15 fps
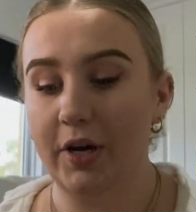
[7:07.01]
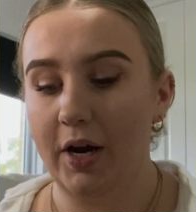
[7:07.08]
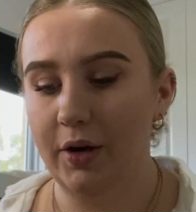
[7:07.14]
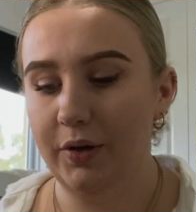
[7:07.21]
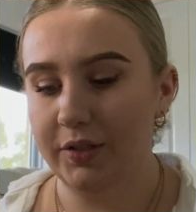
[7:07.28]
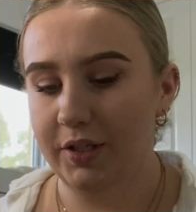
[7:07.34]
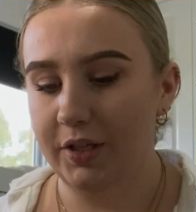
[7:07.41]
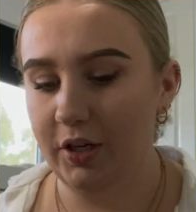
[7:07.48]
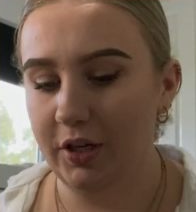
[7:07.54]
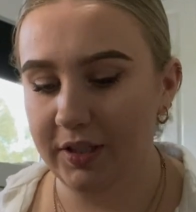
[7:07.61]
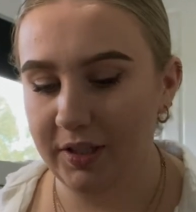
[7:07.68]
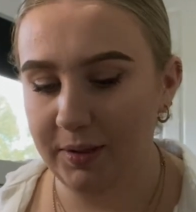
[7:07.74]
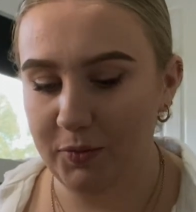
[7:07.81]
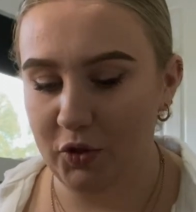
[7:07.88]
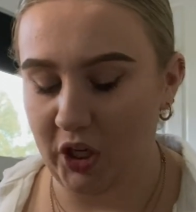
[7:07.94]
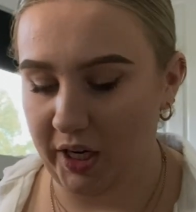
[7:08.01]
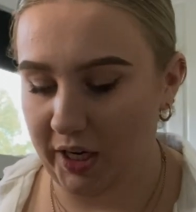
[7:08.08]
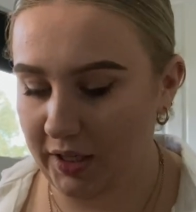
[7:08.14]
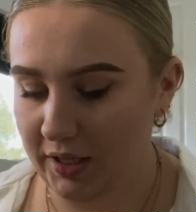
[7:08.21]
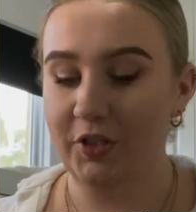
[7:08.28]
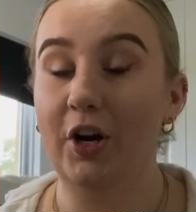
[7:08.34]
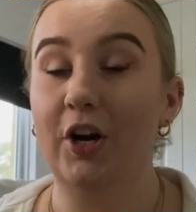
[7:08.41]
I also got some
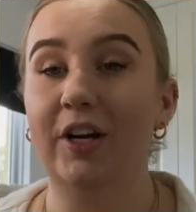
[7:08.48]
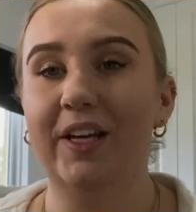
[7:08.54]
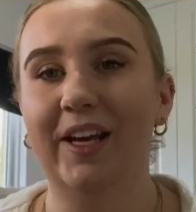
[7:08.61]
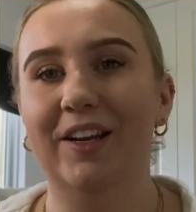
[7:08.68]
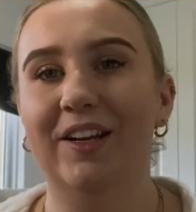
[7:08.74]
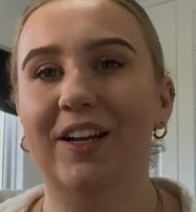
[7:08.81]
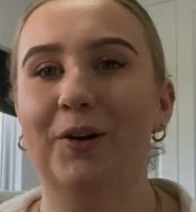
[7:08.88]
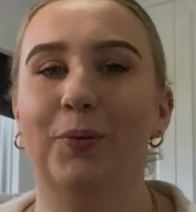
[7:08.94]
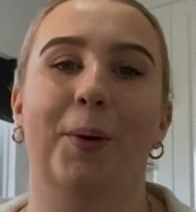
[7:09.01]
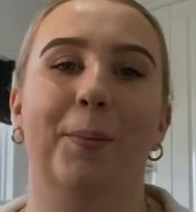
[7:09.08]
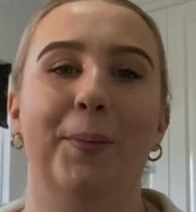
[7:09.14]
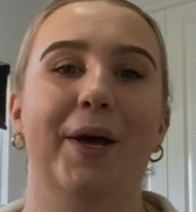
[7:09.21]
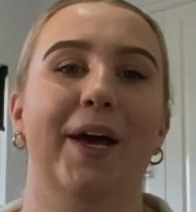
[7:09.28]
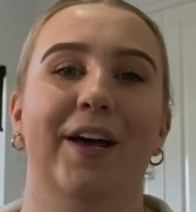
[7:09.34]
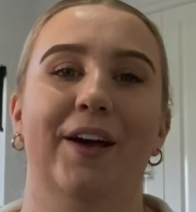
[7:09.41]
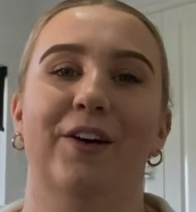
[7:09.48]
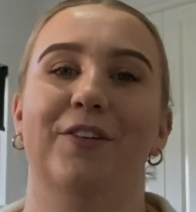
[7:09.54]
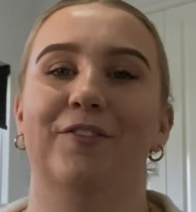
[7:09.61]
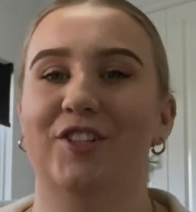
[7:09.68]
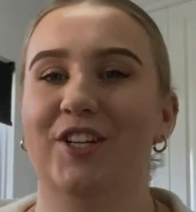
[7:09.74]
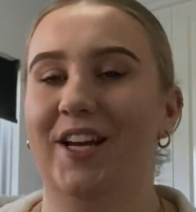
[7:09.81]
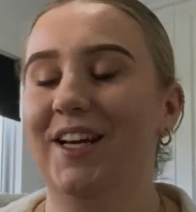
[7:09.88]
jeans. So I only had like one pair
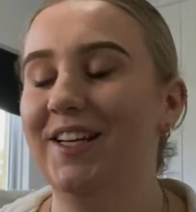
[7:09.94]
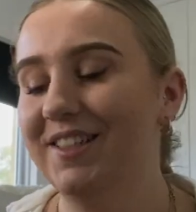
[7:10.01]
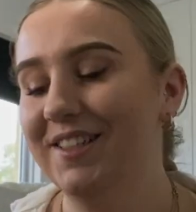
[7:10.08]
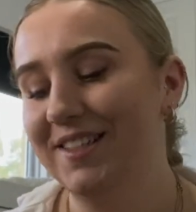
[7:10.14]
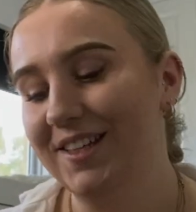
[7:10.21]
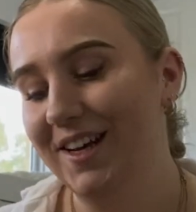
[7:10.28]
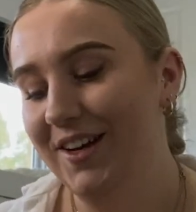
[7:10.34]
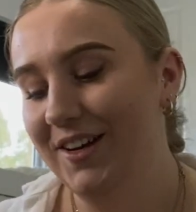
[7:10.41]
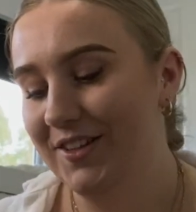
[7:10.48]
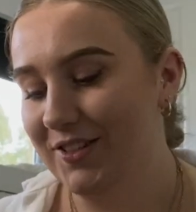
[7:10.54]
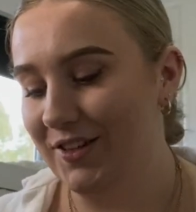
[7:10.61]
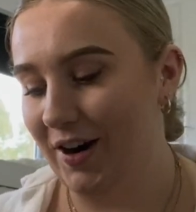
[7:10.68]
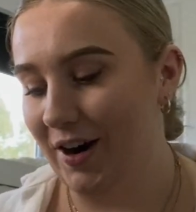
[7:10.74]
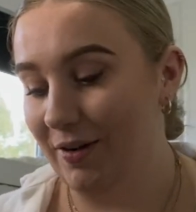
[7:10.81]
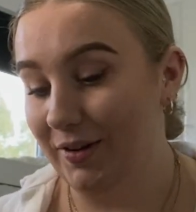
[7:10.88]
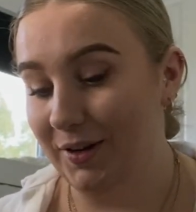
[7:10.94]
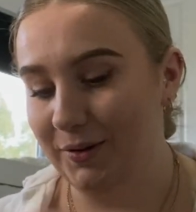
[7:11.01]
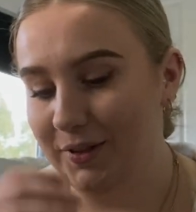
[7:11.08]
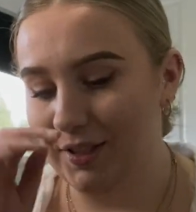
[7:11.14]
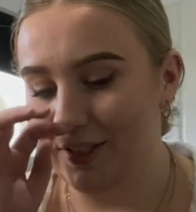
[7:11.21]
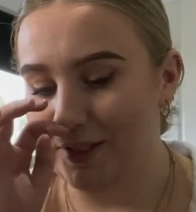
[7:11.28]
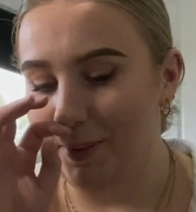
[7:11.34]
of jeans, so I really
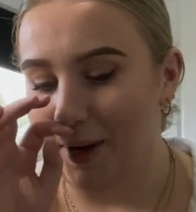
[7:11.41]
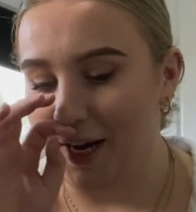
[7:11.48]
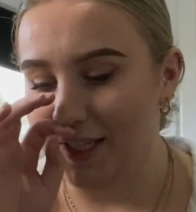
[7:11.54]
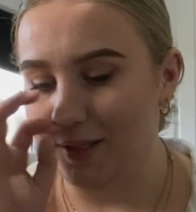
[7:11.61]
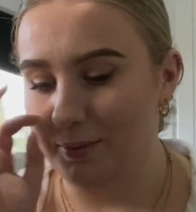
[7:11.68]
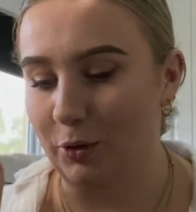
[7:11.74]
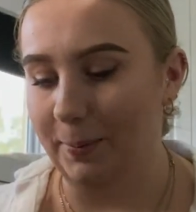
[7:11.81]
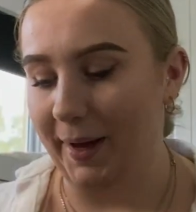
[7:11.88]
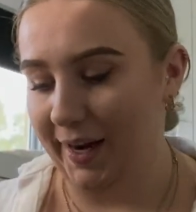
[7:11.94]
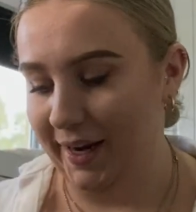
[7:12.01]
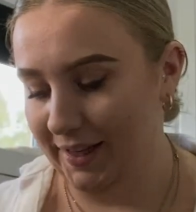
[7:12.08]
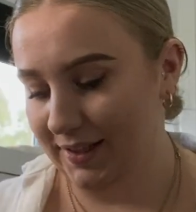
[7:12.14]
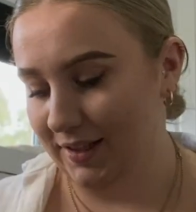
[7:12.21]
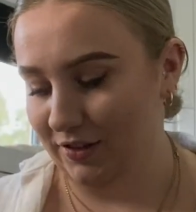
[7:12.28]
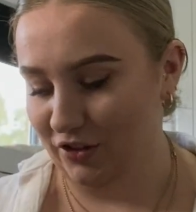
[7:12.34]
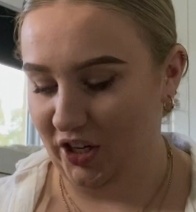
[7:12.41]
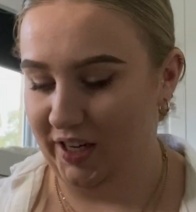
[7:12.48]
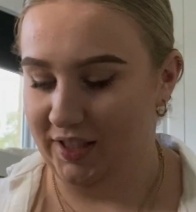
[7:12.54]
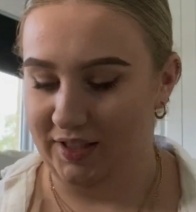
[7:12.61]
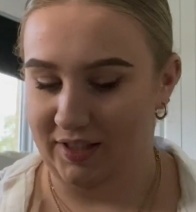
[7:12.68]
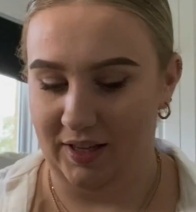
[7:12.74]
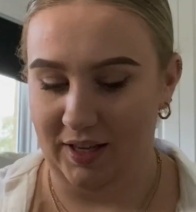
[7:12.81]
wanted to buy some more pants and
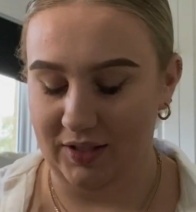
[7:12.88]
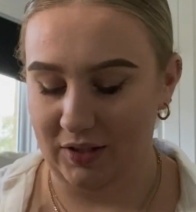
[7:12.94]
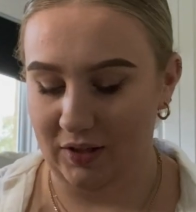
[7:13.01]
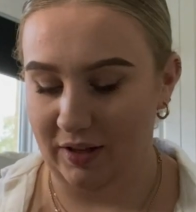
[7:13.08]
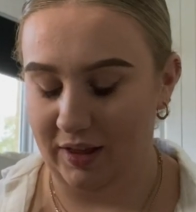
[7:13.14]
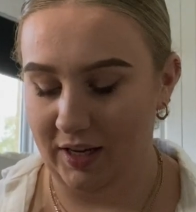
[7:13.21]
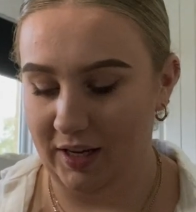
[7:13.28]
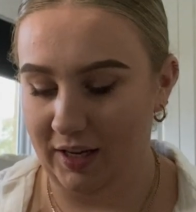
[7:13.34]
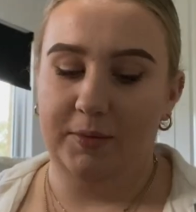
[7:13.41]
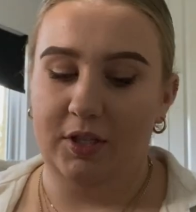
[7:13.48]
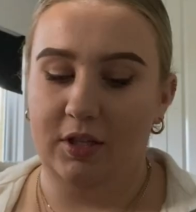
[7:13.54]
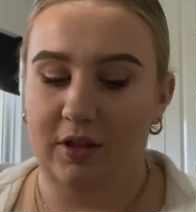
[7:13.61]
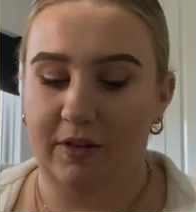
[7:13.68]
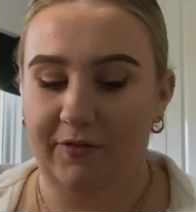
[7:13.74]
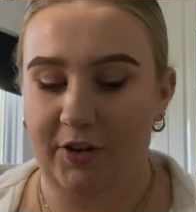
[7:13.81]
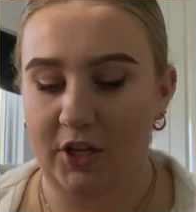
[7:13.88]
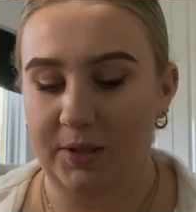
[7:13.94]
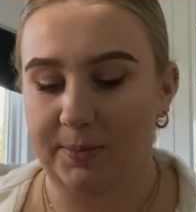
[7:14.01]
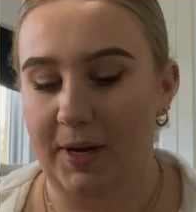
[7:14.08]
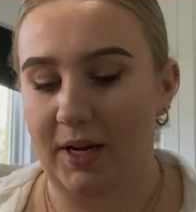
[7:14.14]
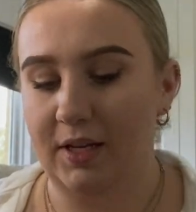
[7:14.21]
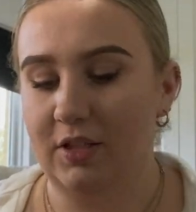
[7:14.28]
jeans and that sort of thing. So the first
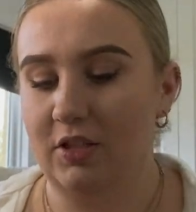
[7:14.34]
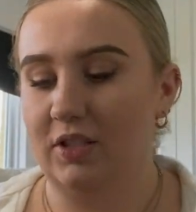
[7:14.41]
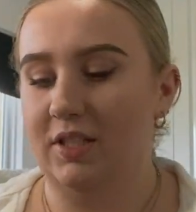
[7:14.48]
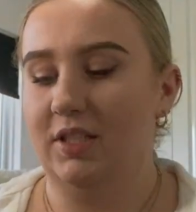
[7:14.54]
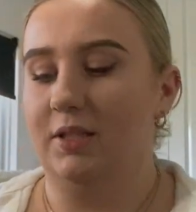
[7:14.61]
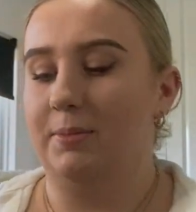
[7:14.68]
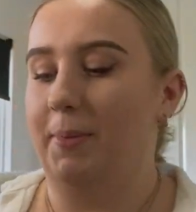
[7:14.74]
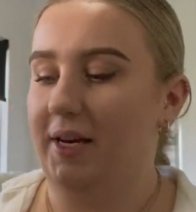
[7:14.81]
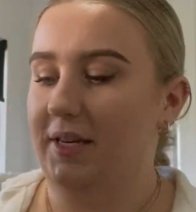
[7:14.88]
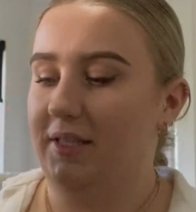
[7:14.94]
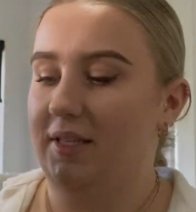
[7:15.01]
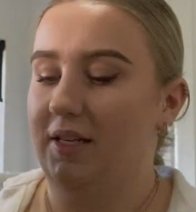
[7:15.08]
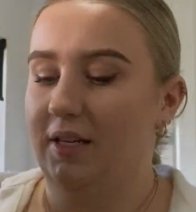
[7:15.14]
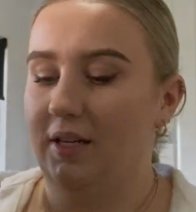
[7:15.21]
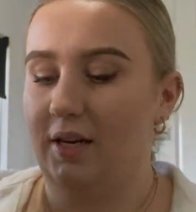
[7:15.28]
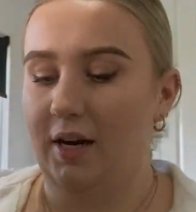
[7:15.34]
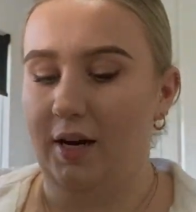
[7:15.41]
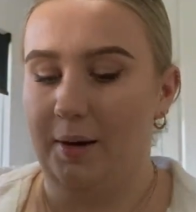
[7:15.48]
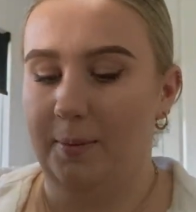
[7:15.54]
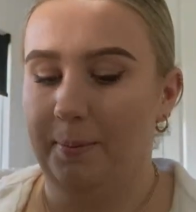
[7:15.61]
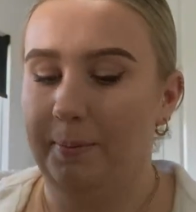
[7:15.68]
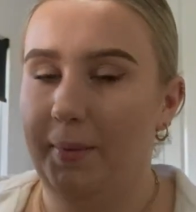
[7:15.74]
pair is just this basic
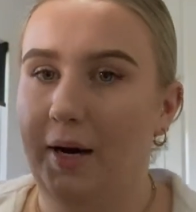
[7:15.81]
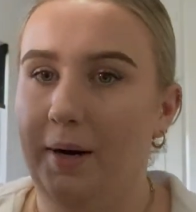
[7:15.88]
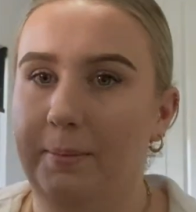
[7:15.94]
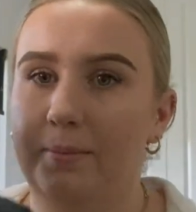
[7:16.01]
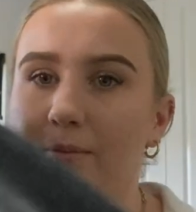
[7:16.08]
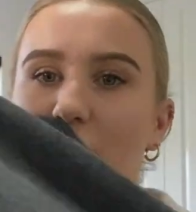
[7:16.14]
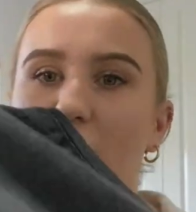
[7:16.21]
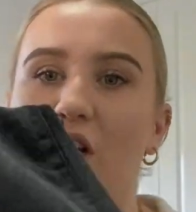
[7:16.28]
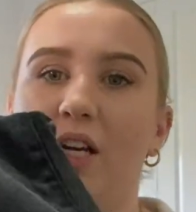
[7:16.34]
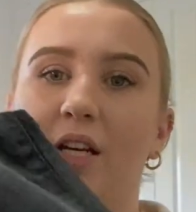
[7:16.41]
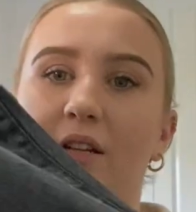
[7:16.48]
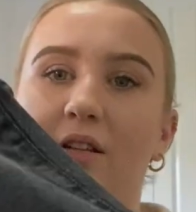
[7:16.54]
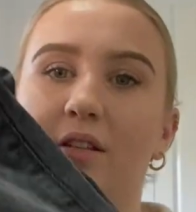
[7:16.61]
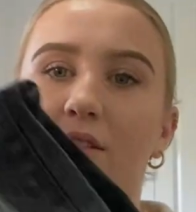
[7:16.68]
mum jean